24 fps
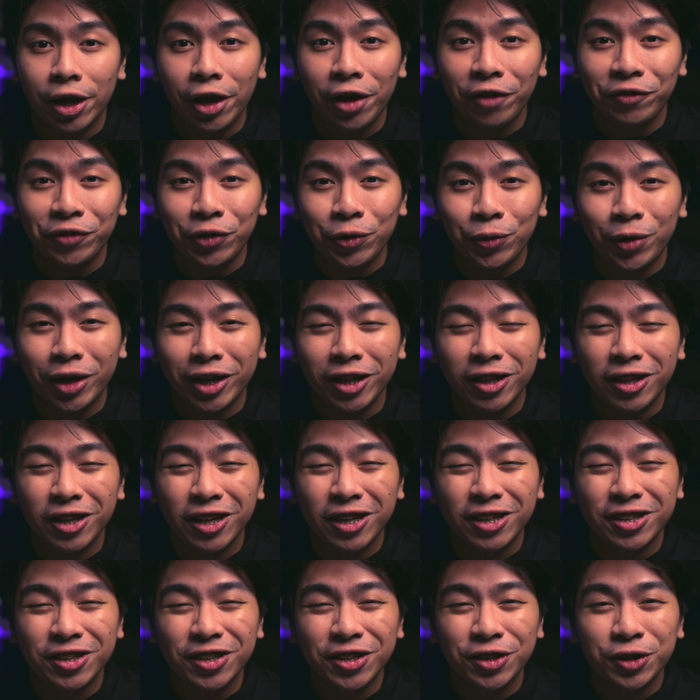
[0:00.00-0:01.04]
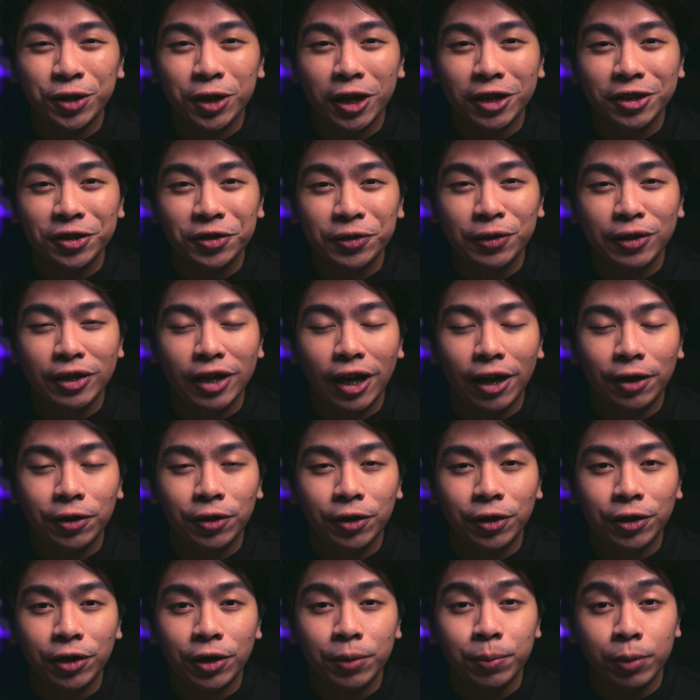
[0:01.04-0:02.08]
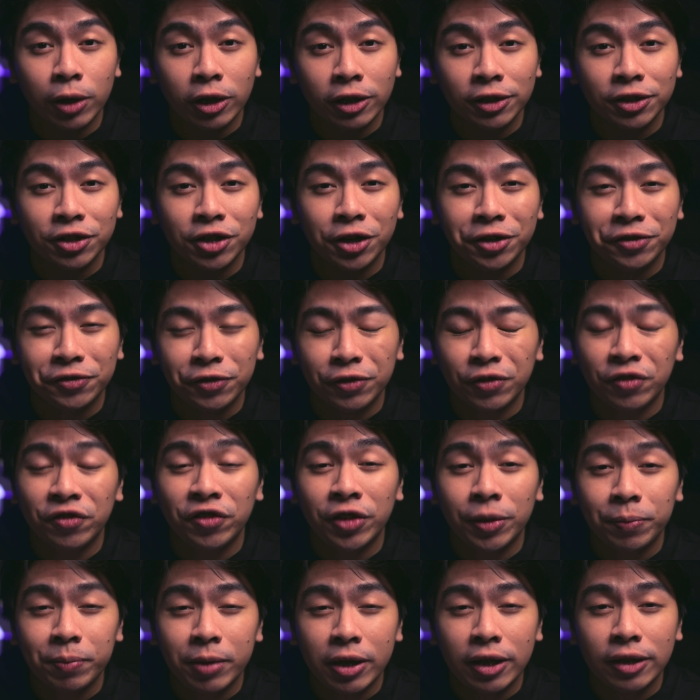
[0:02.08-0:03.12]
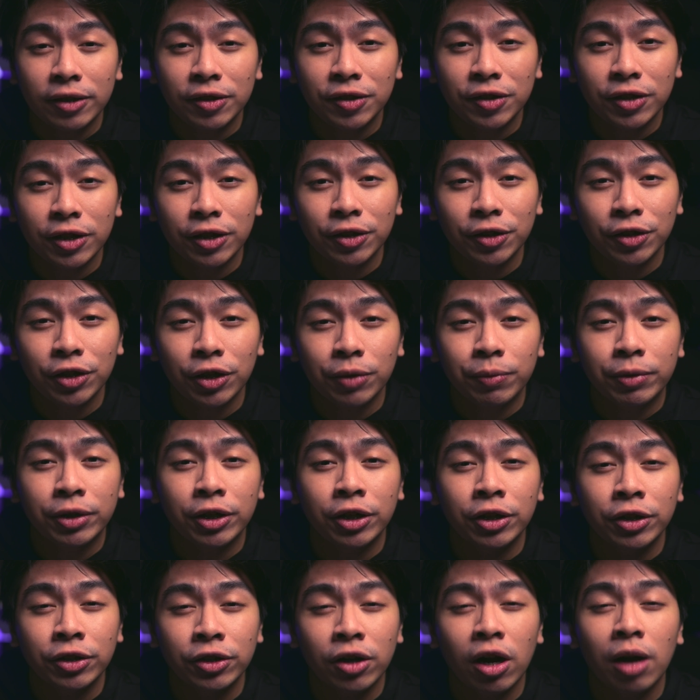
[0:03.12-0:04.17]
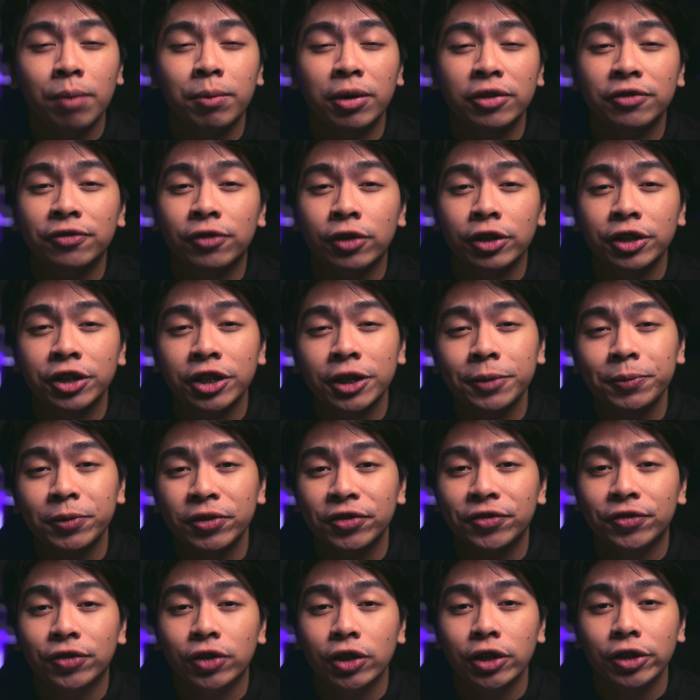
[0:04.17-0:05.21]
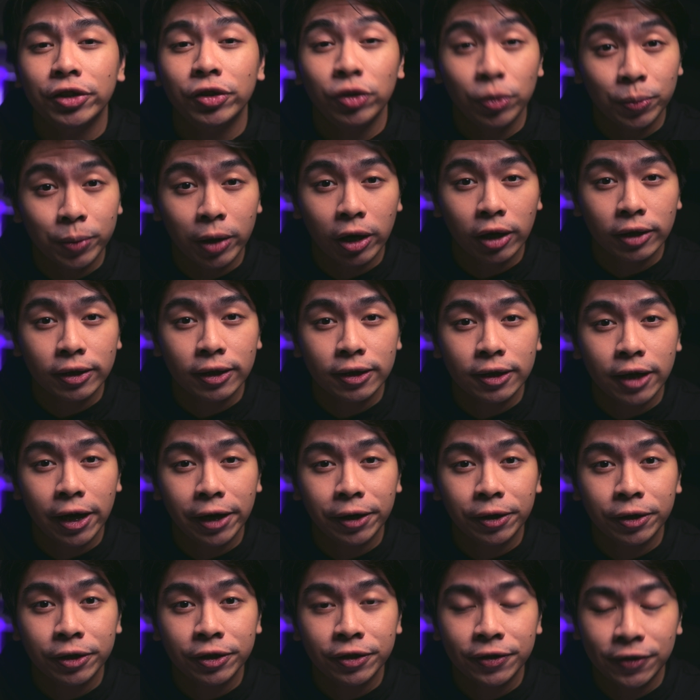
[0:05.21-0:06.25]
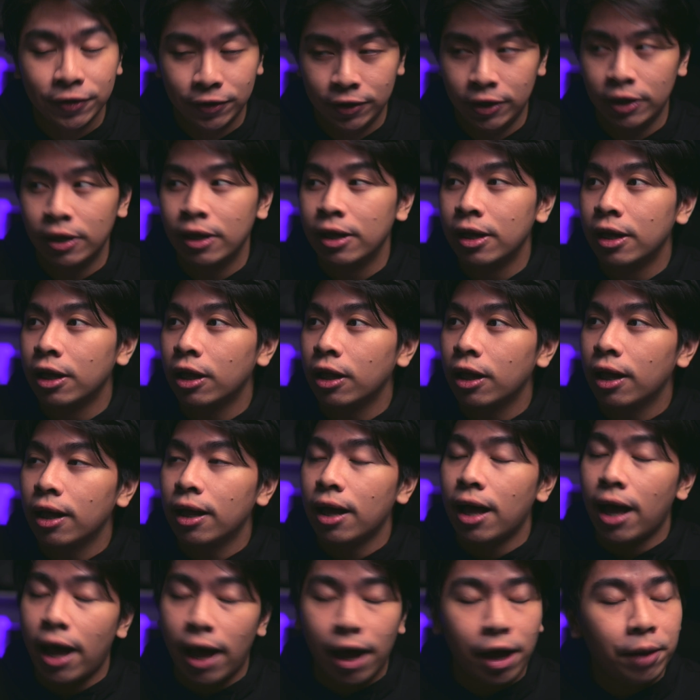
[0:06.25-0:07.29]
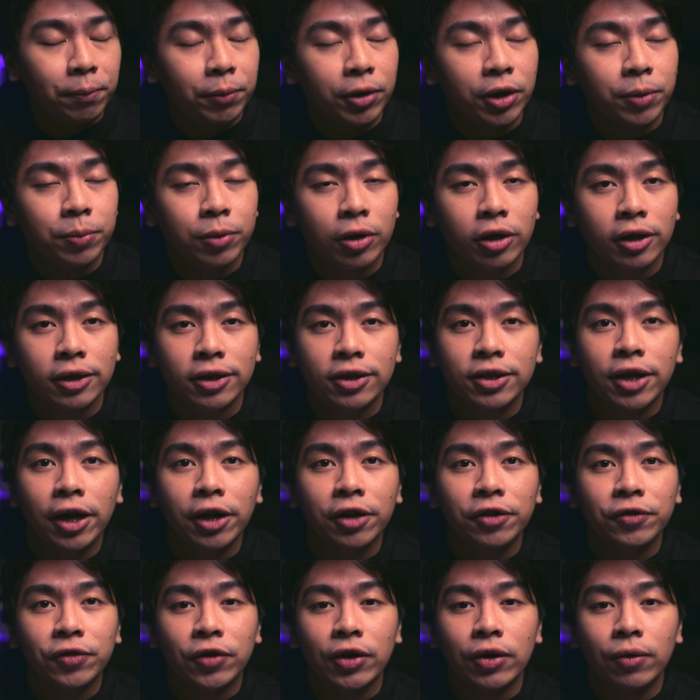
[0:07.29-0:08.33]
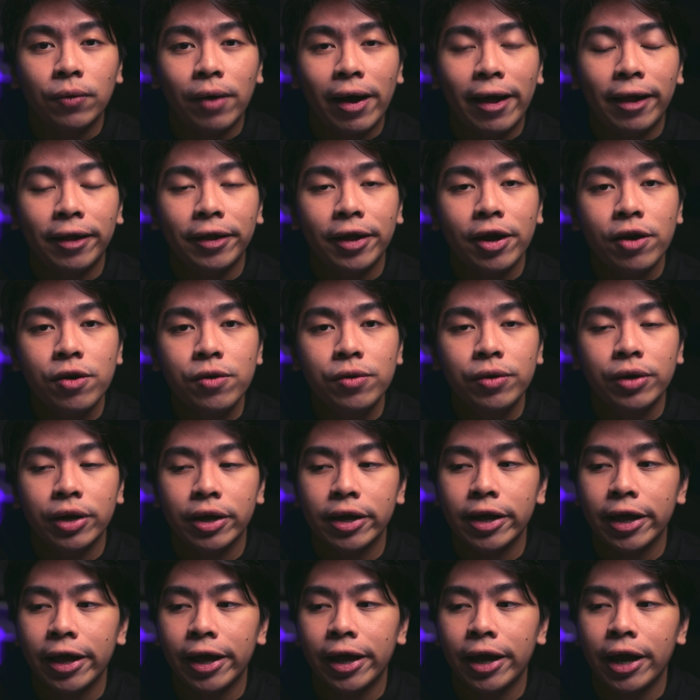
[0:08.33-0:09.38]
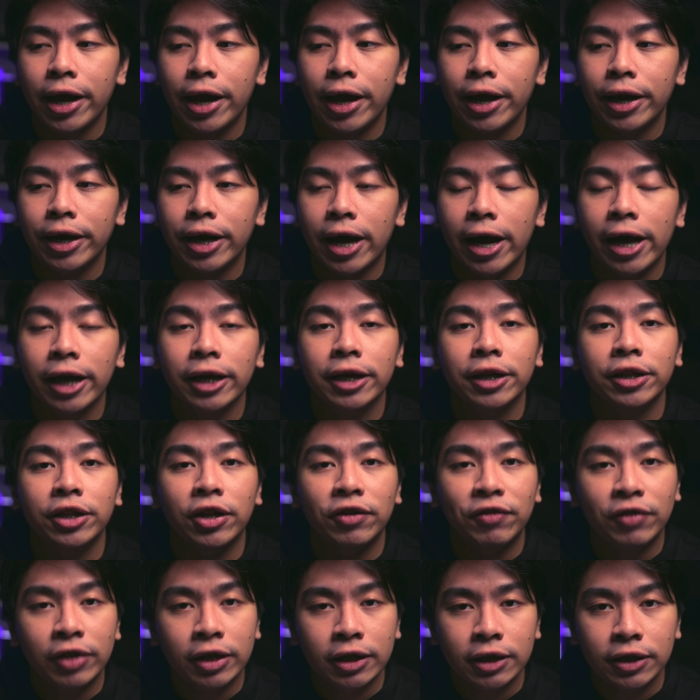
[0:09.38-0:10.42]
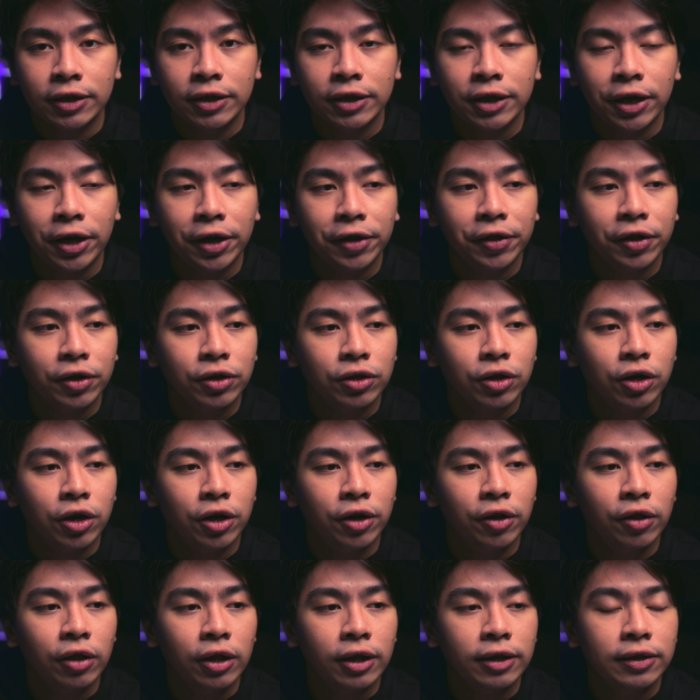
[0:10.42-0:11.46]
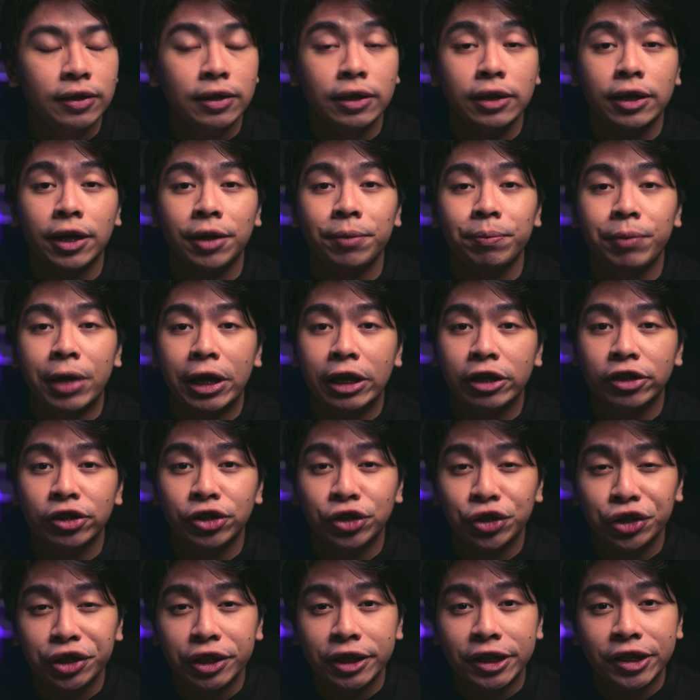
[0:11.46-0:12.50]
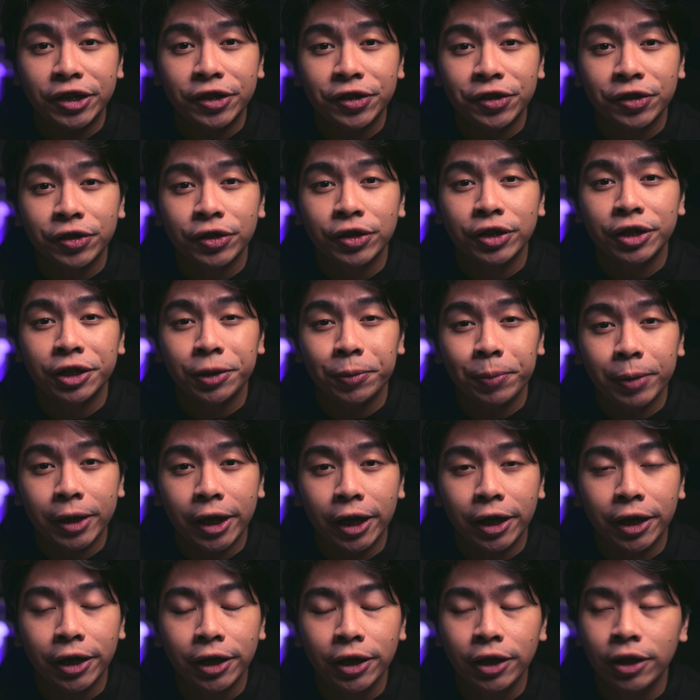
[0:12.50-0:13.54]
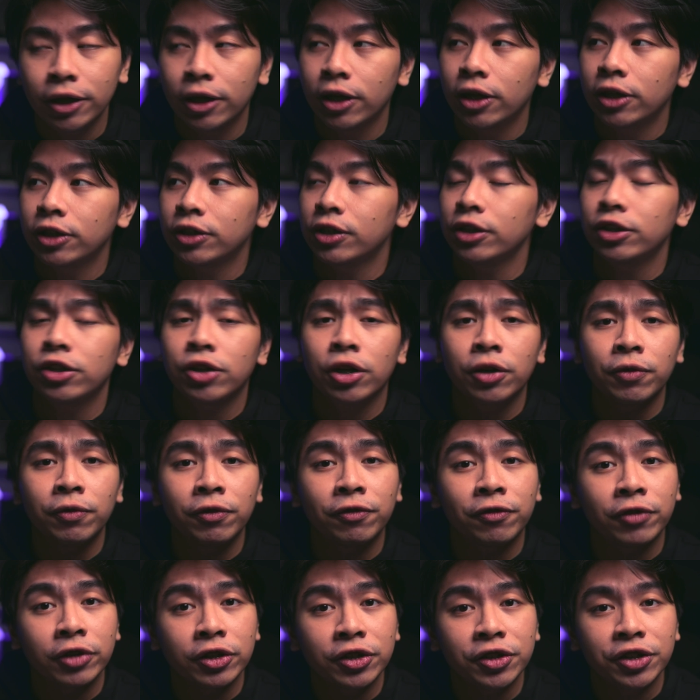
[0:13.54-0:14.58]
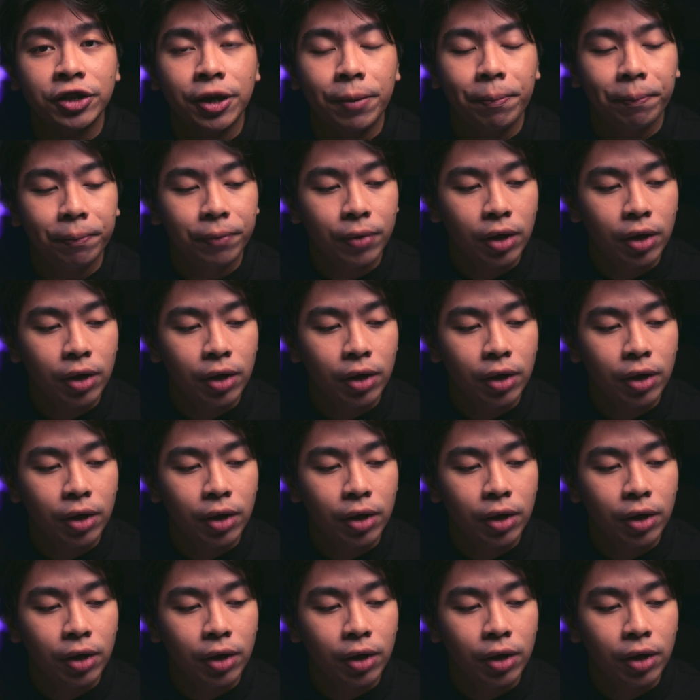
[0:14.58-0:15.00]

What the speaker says: Hey everyone, this is Alex Collado, your product designer from the Philippines, and today we're going to talk about 4 tips for new product designers. I've been a product designer for a while now, and I can definitely say there are things that can make your journey easier in the beginning. So let's start with the first tip.